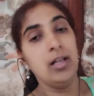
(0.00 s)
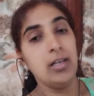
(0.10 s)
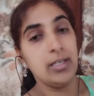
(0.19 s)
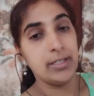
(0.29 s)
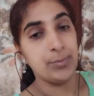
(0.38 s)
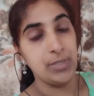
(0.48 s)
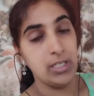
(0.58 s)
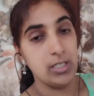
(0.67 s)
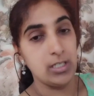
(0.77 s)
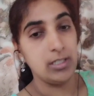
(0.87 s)
let
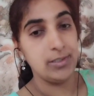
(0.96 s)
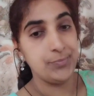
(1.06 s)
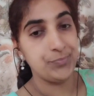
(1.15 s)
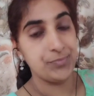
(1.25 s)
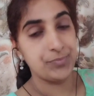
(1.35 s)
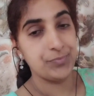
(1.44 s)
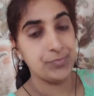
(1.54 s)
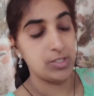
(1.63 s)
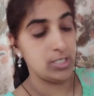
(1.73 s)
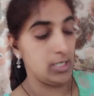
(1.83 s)
me
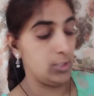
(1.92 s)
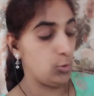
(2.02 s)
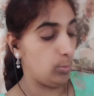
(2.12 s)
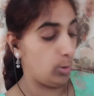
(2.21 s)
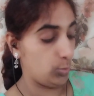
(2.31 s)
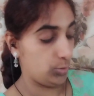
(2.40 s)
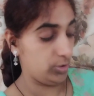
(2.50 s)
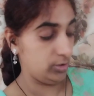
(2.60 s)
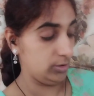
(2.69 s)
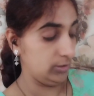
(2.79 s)
tell you about
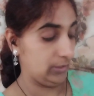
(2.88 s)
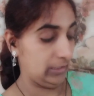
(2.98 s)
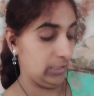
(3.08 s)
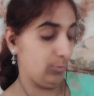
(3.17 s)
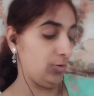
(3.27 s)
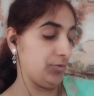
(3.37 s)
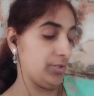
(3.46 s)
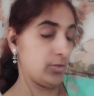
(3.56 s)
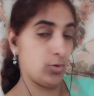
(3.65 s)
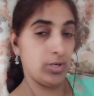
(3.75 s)
the theme of the
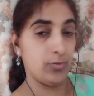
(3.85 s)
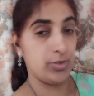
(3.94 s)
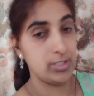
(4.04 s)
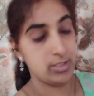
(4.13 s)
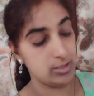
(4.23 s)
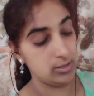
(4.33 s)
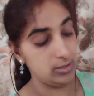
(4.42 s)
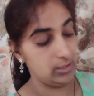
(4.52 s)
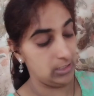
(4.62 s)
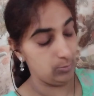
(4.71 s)
story. What is the
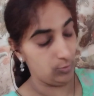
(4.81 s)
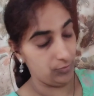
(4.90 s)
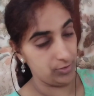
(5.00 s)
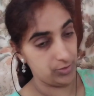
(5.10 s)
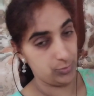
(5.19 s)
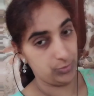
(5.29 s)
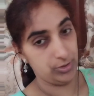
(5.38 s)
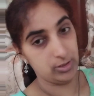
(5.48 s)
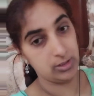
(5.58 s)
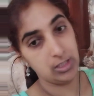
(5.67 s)
theme of the story?
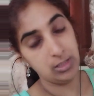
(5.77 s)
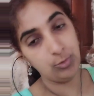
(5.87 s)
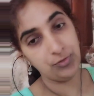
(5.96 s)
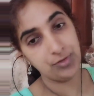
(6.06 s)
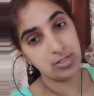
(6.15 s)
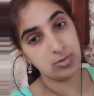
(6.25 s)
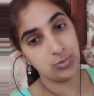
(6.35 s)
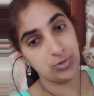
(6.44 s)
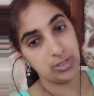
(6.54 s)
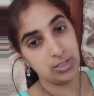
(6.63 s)
The theme of the
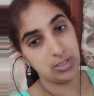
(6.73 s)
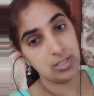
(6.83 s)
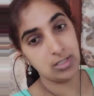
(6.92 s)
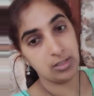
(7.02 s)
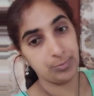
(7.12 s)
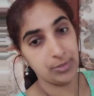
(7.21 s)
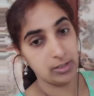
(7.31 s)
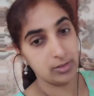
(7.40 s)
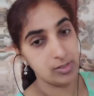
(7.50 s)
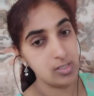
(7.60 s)
story is
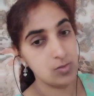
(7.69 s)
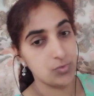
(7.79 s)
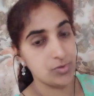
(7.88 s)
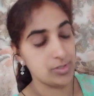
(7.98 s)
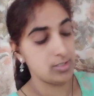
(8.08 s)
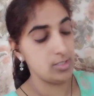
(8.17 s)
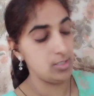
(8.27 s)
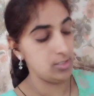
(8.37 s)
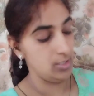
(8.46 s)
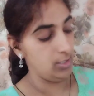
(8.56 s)
appearance versus
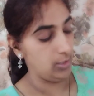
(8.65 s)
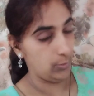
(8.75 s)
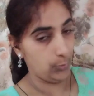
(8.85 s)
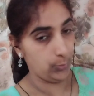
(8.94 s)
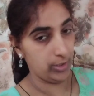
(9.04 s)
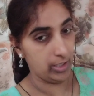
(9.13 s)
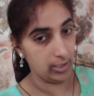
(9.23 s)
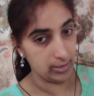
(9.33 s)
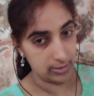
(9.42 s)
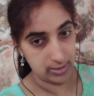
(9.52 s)

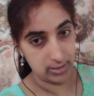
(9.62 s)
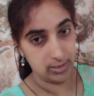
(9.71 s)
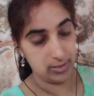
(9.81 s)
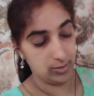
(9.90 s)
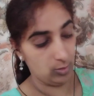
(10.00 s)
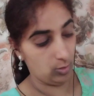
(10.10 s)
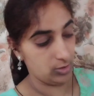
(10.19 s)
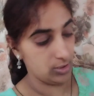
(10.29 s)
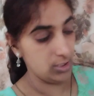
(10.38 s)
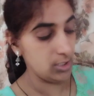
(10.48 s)
reality. Got
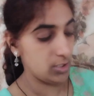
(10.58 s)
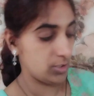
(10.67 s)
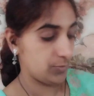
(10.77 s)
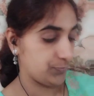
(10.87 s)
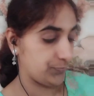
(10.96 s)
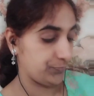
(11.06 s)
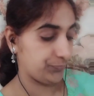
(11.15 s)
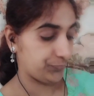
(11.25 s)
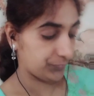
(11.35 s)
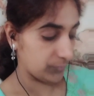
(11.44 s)
it?
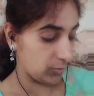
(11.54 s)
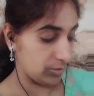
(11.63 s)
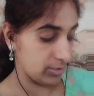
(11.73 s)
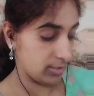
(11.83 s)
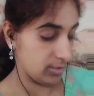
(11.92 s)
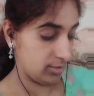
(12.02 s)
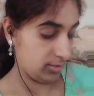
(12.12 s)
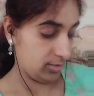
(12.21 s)
So, this is